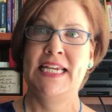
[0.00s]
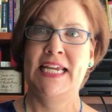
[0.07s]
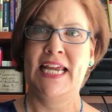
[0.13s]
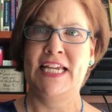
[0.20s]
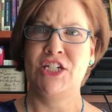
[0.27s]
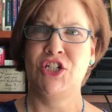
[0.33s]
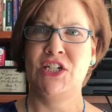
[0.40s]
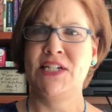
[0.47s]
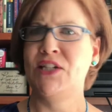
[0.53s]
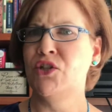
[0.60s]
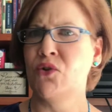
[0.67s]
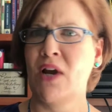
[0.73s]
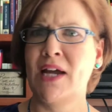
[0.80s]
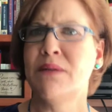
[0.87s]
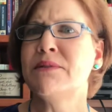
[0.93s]
and she
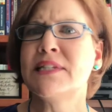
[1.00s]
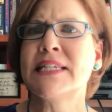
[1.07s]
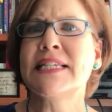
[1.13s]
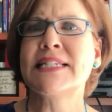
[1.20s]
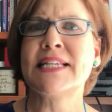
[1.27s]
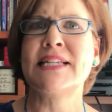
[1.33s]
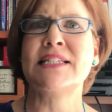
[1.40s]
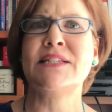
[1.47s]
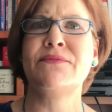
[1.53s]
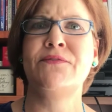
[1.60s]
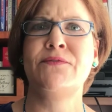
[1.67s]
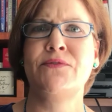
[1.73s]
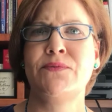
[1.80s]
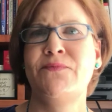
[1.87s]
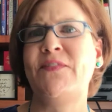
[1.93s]
describes this as
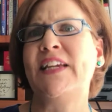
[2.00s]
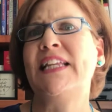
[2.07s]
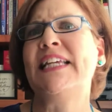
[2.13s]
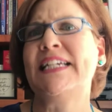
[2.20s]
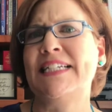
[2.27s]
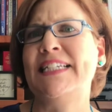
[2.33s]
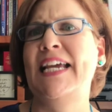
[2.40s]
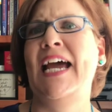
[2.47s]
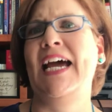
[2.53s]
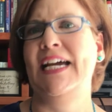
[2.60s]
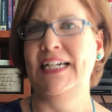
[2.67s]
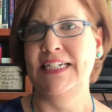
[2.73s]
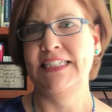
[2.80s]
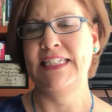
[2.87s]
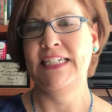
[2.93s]
feeling
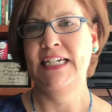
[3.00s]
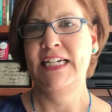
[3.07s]
attacked.